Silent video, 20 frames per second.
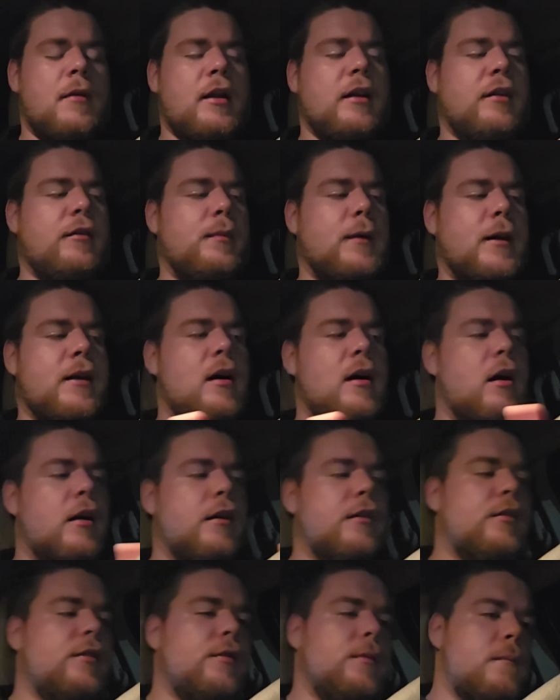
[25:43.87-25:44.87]
is
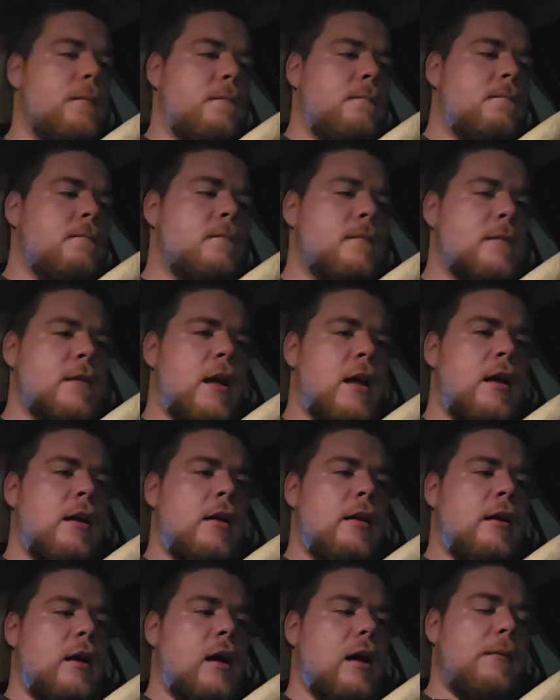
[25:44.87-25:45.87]
because,
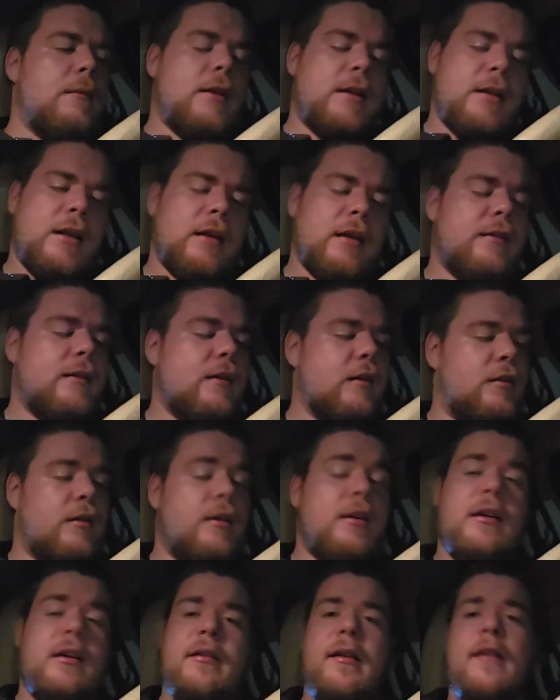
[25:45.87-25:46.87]
I mean, yes, there's
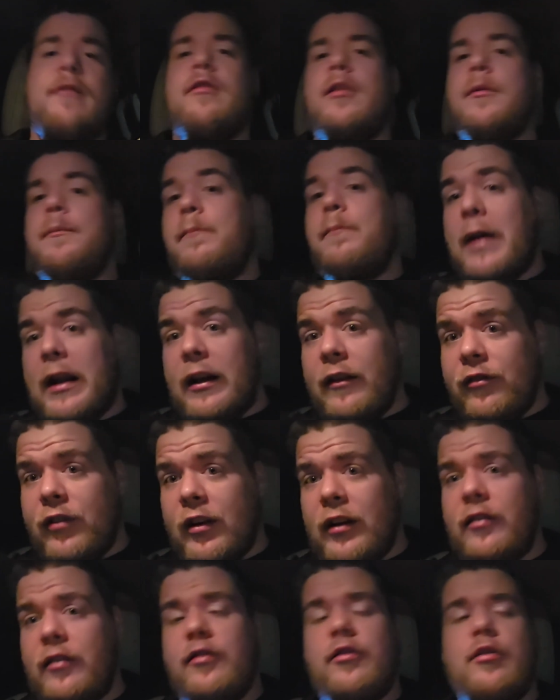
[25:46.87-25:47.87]
definitely
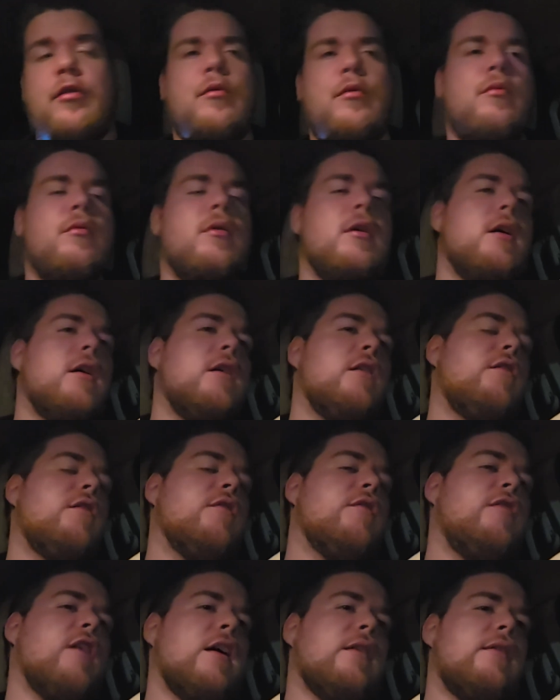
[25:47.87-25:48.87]
benefits to
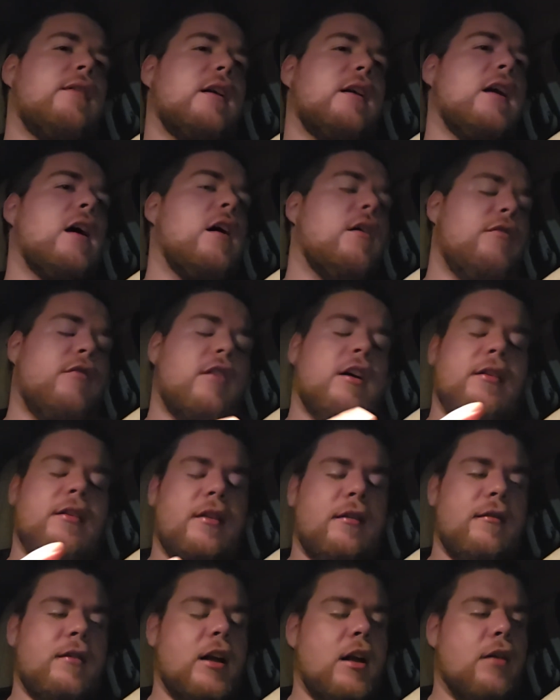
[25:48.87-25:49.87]
to fasting
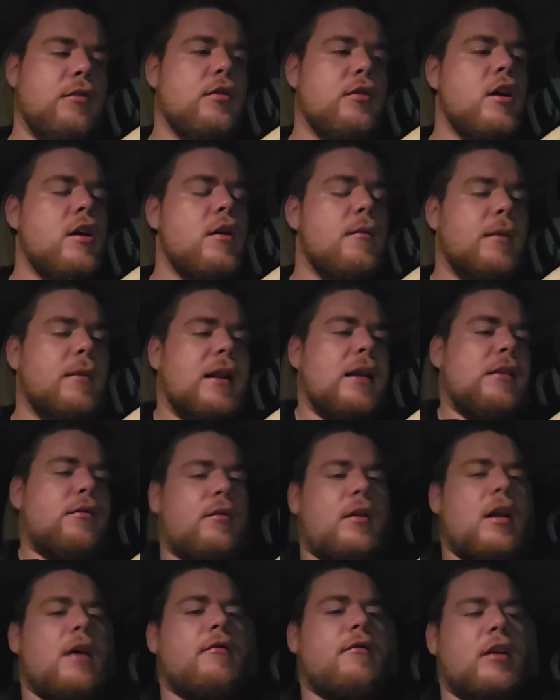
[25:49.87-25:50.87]
health-wise and everything else. But
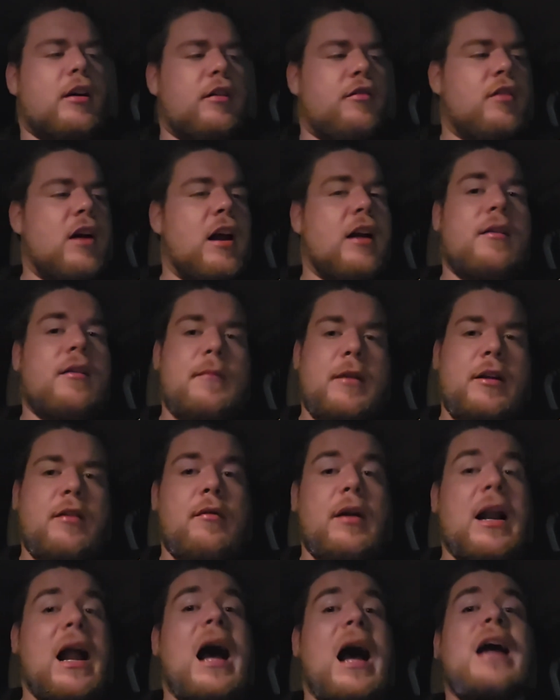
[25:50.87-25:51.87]
that's not what attracted me
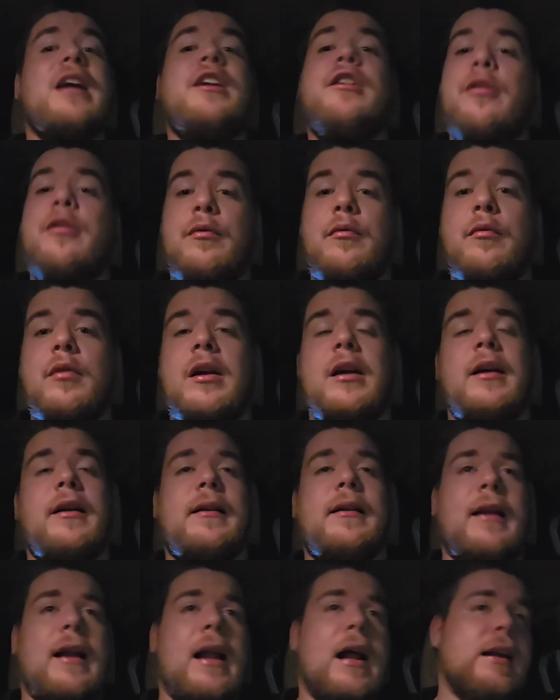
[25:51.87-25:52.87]
to it. I knew
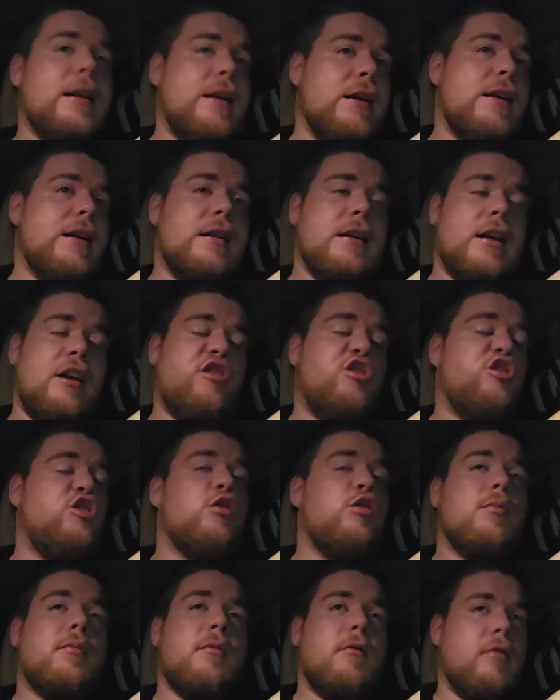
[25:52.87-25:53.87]
that I eat like
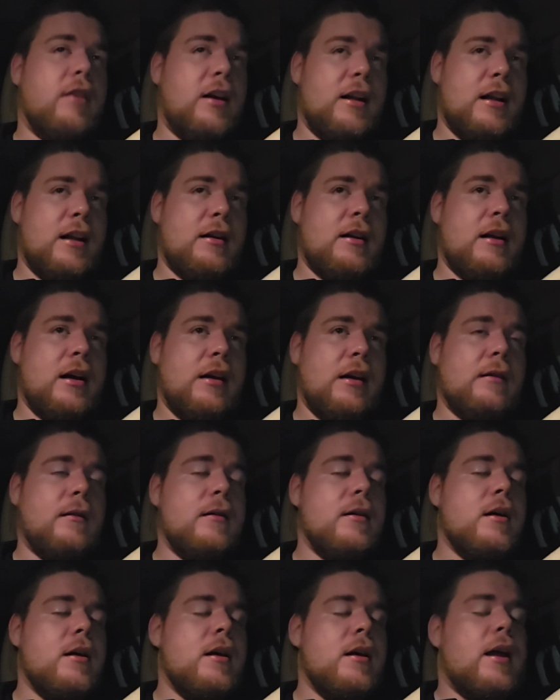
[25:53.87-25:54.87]
super late at night,
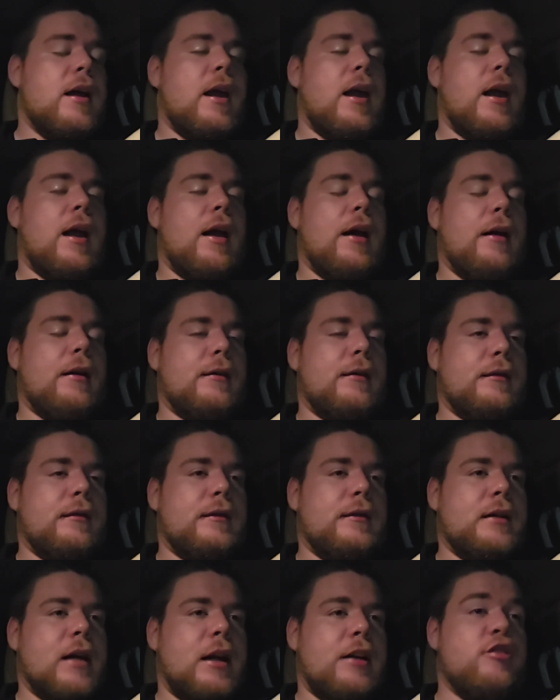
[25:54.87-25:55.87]
and
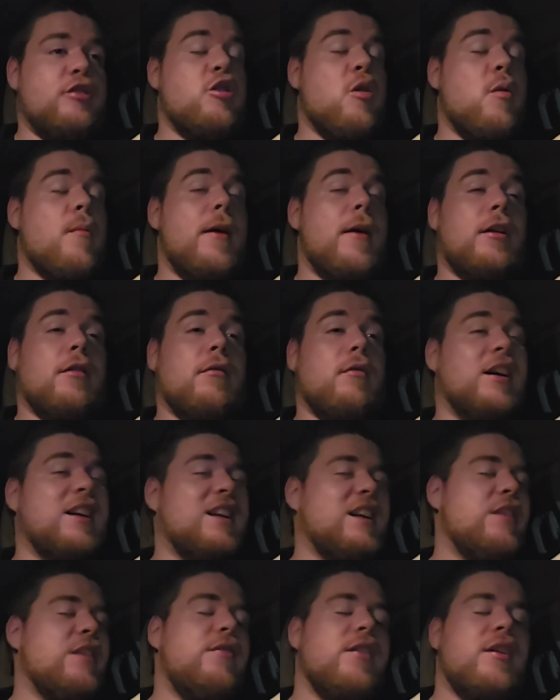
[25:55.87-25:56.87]
like no matter
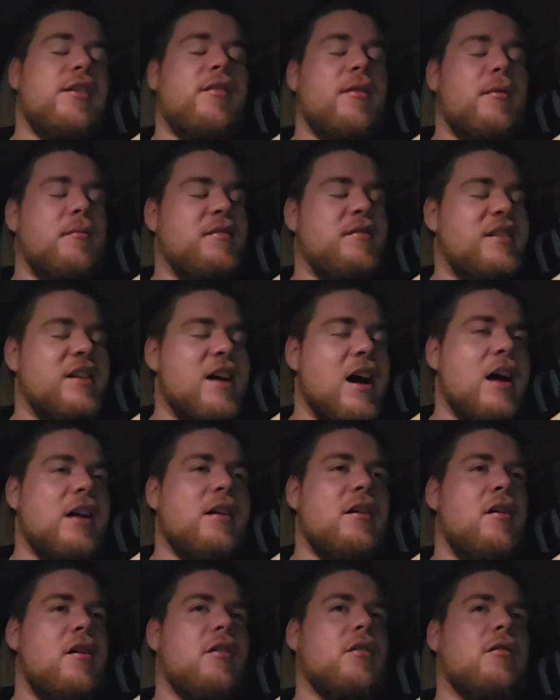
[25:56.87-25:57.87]
what, even if I'm
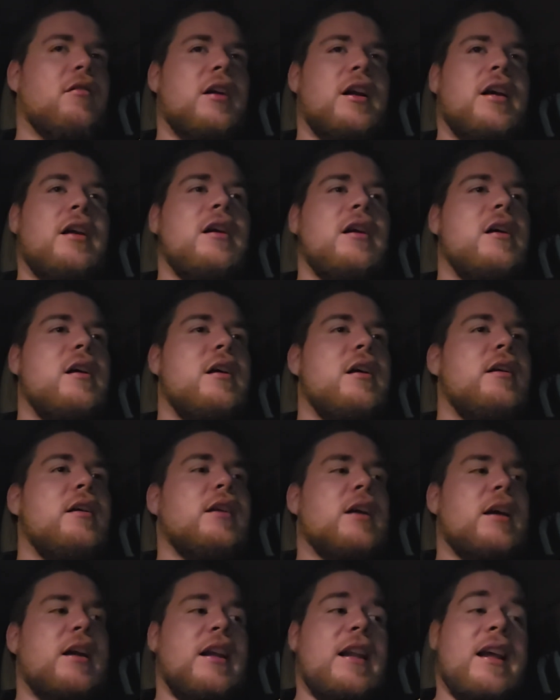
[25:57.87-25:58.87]
not hungry,
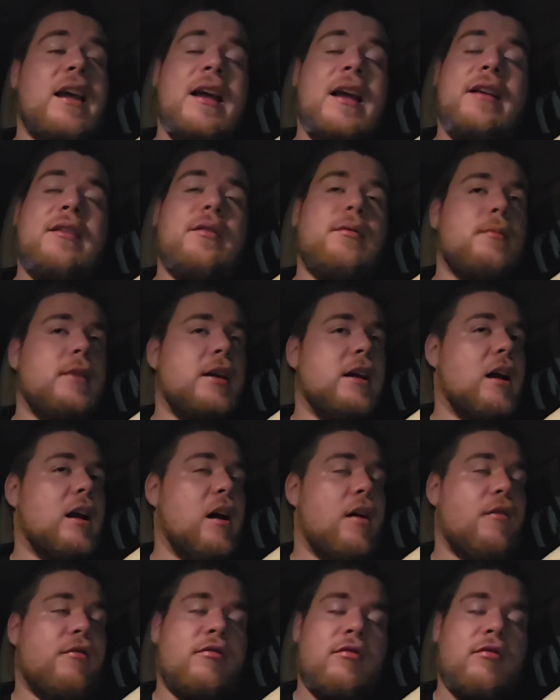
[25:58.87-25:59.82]
like it hits me like a